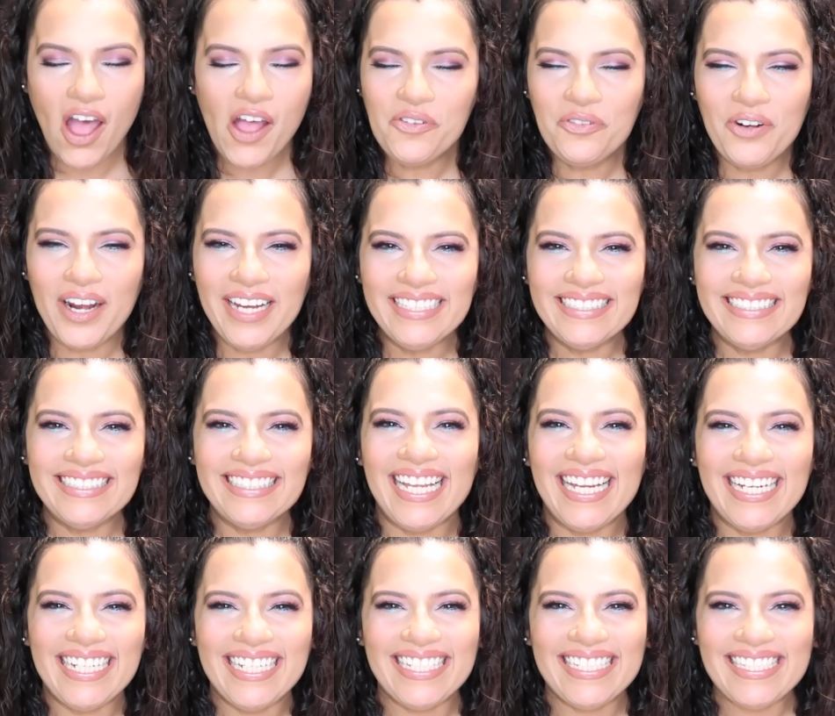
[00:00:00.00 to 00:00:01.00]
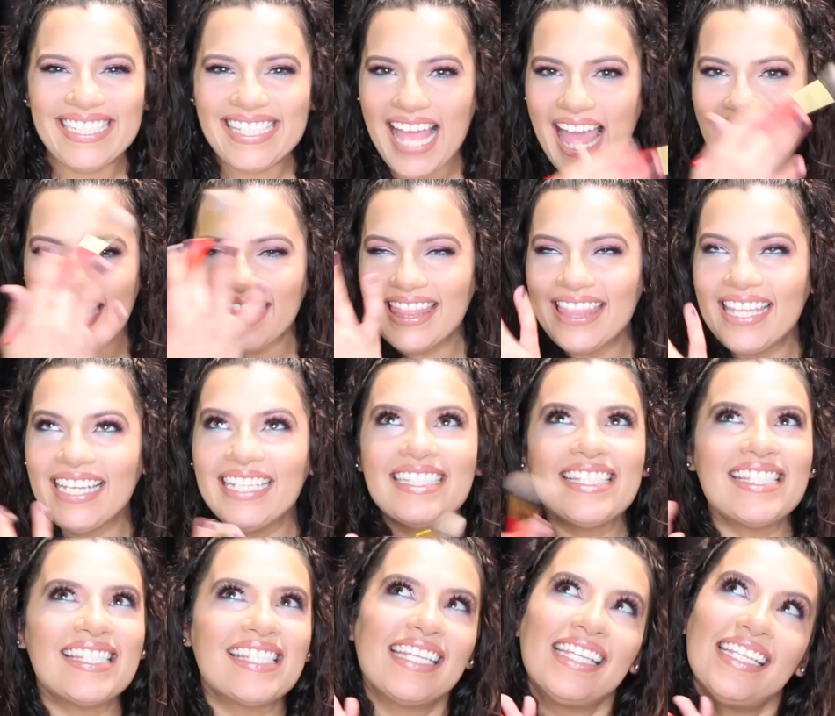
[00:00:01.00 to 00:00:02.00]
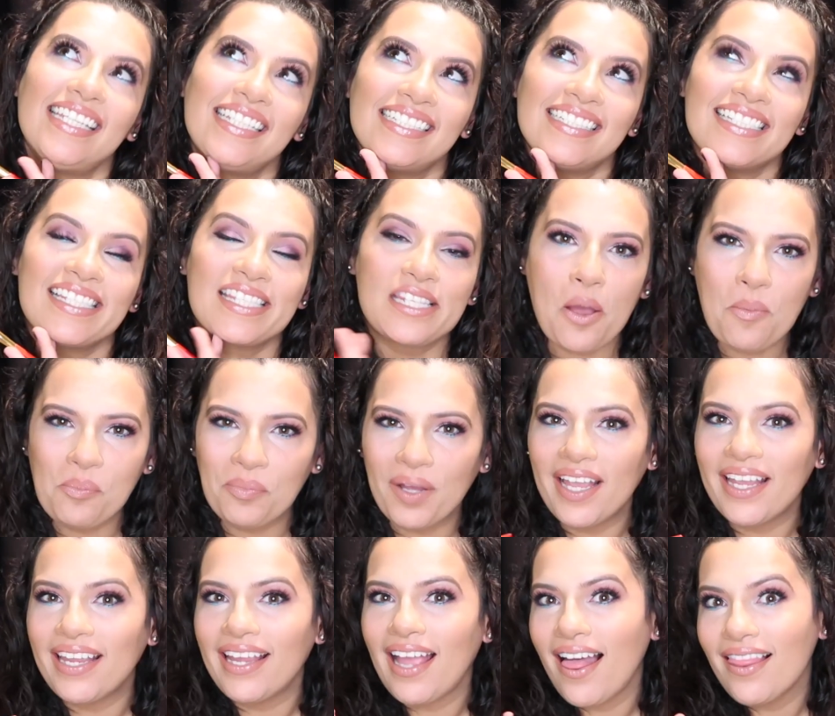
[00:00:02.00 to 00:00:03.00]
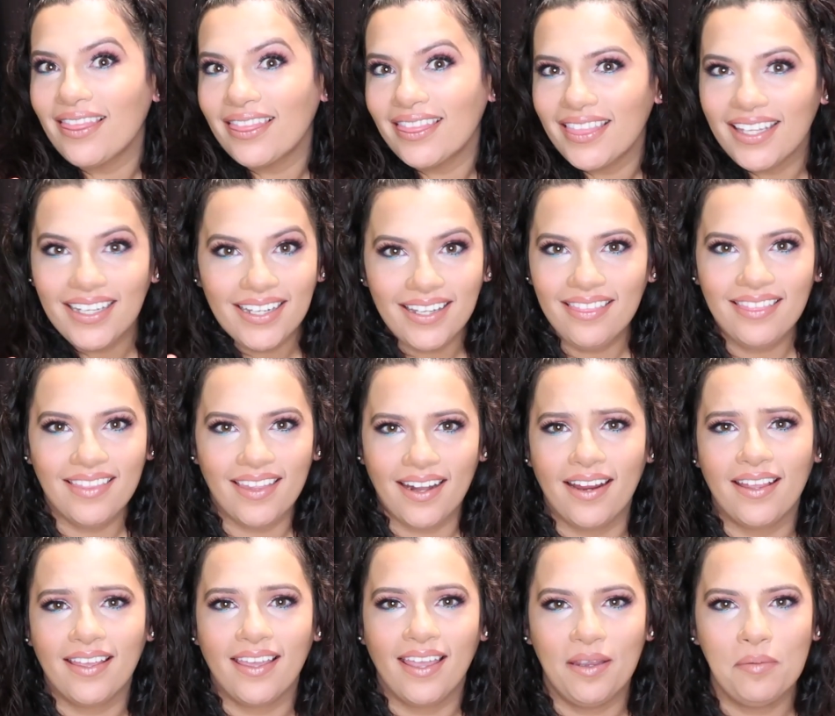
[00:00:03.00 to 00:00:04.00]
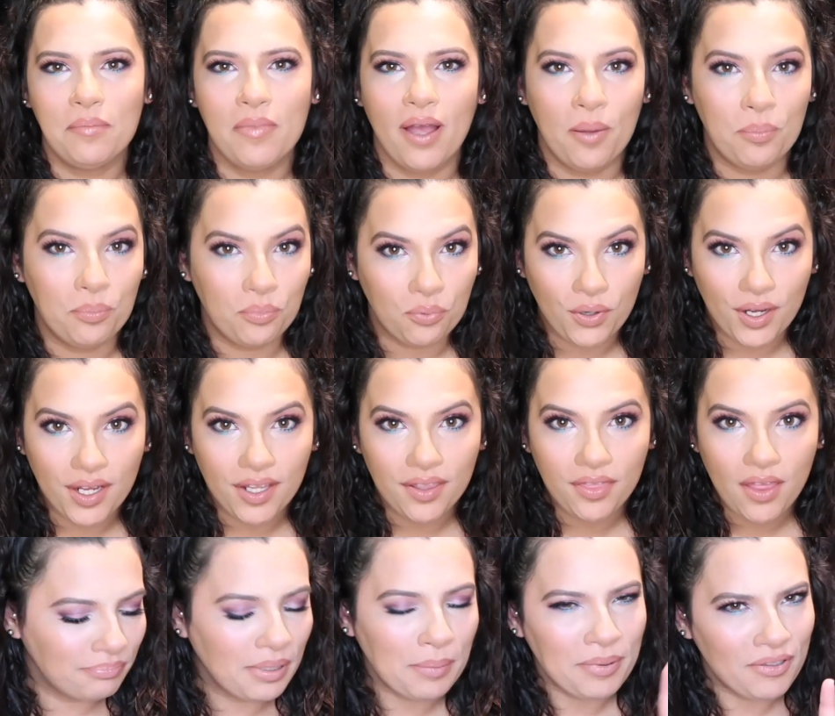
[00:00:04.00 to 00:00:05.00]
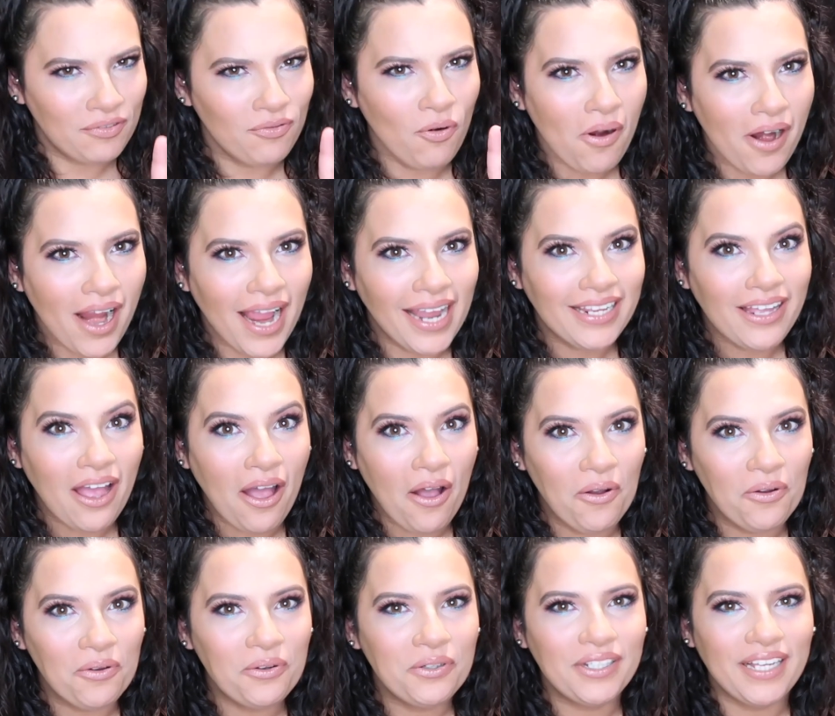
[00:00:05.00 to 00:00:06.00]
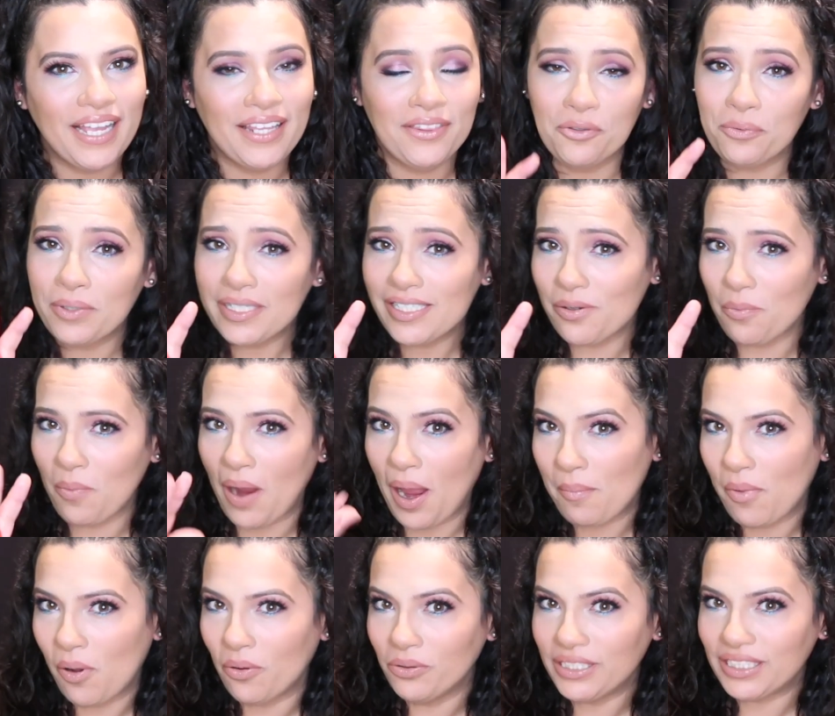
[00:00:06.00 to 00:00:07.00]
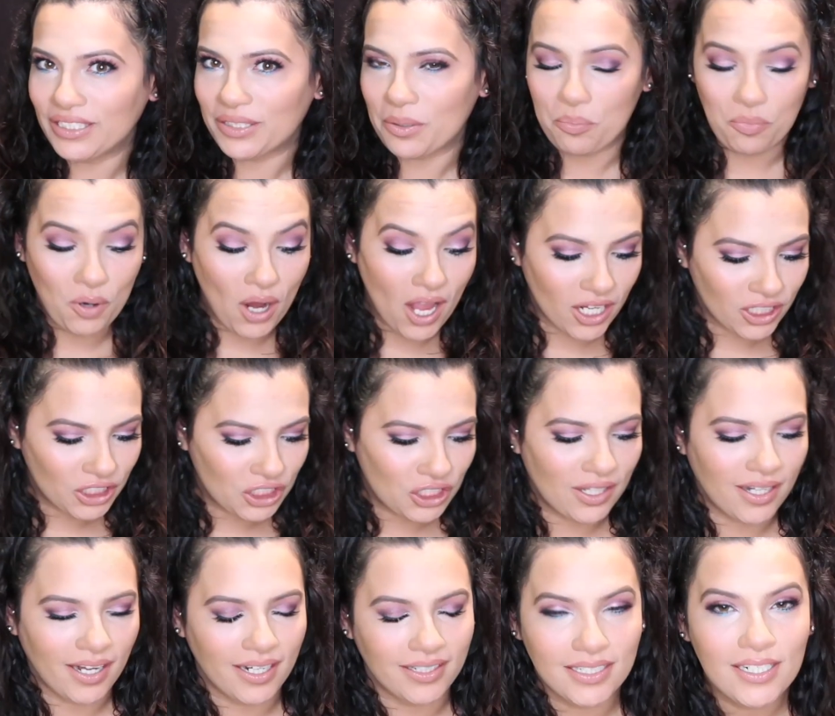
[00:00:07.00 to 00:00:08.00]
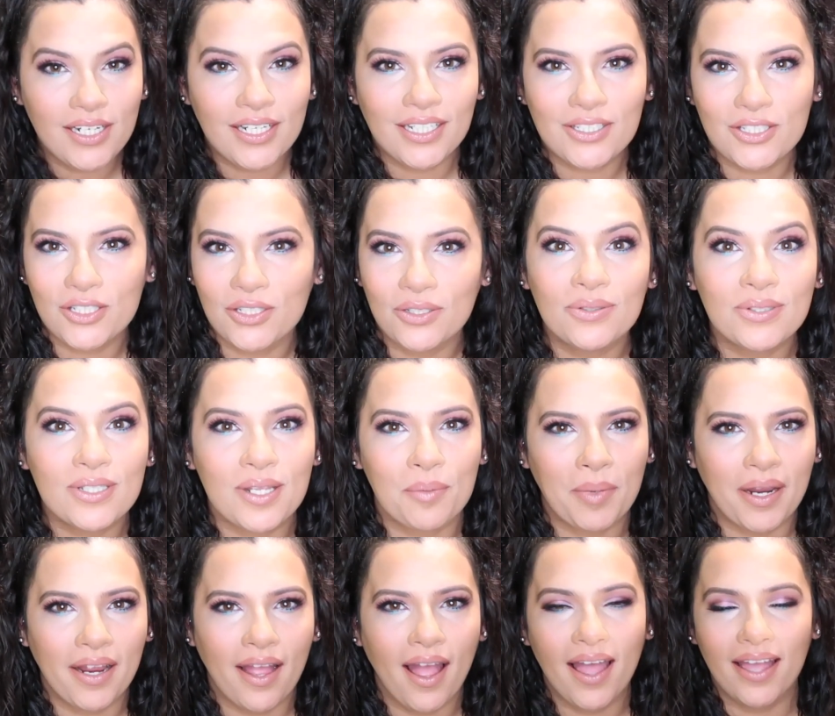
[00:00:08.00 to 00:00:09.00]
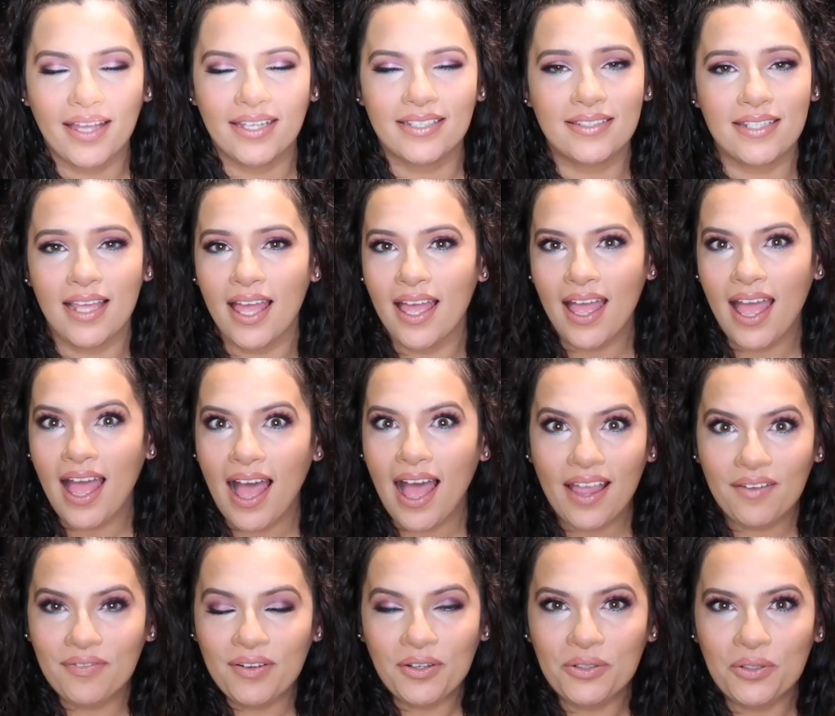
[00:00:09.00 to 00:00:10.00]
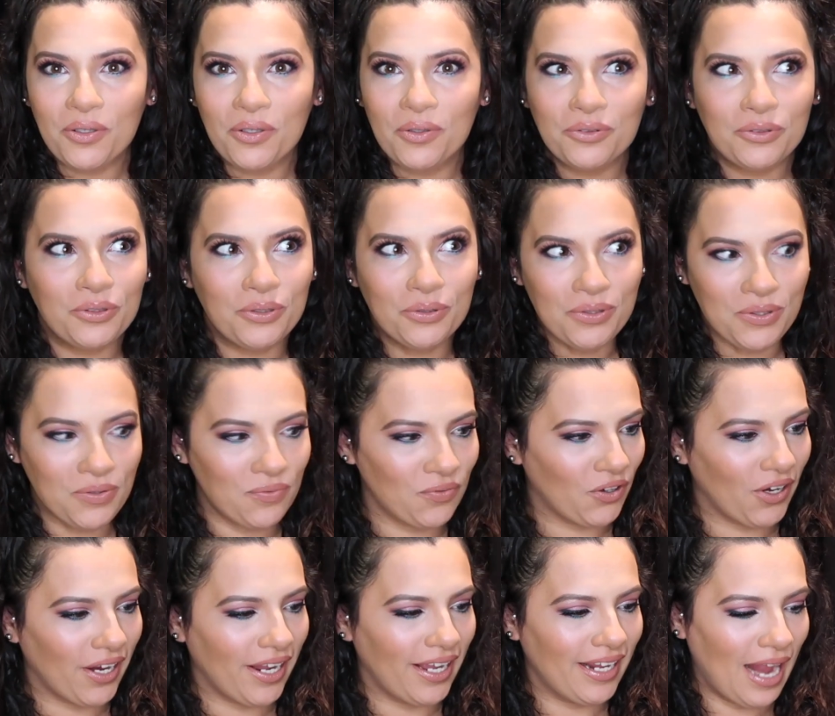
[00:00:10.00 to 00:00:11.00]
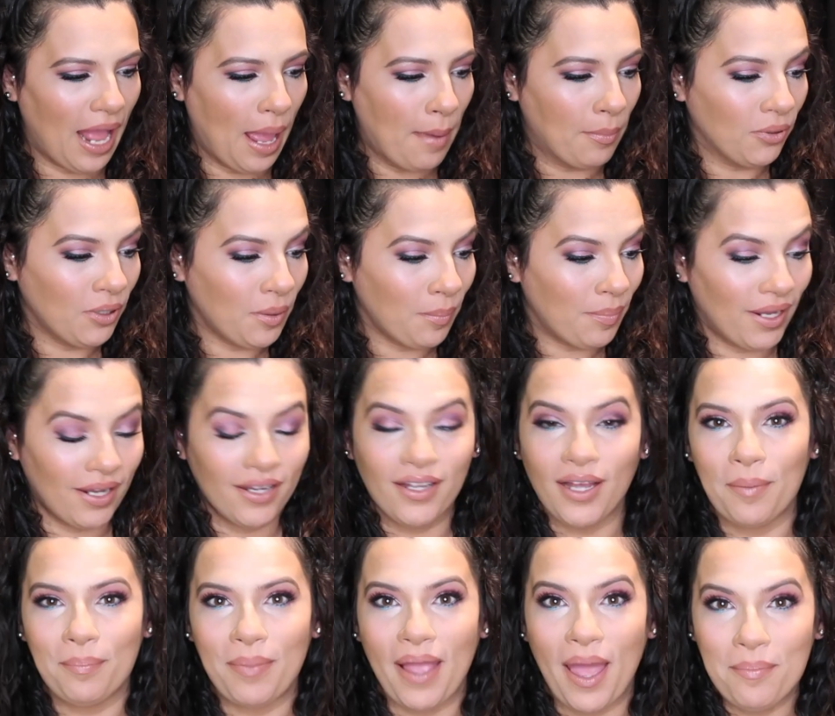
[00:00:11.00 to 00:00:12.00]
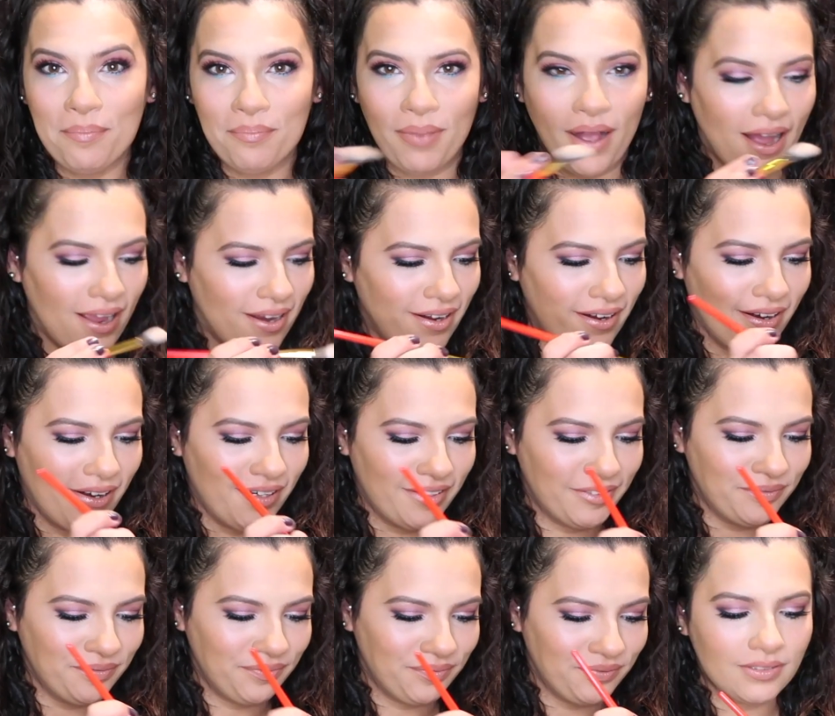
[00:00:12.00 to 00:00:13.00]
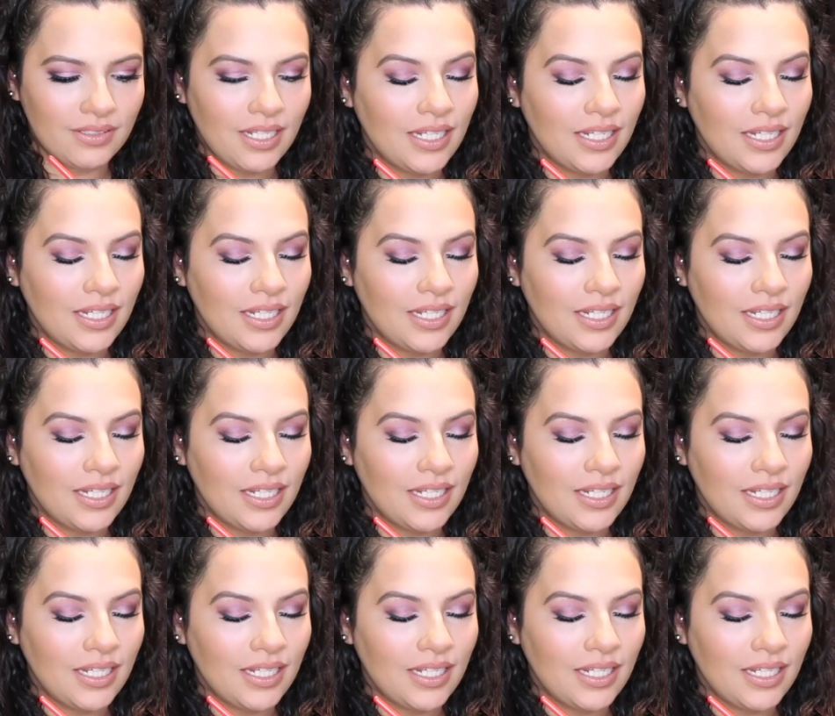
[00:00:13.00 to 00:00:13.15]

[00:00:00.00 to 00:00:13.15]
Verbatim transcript: Alright ladies, this is my lick that I came up with. But before I go, and the reason why I'm holding the brush that I didn't get to use on my eyes, I found a use for it. I'm gonna pick up Empire.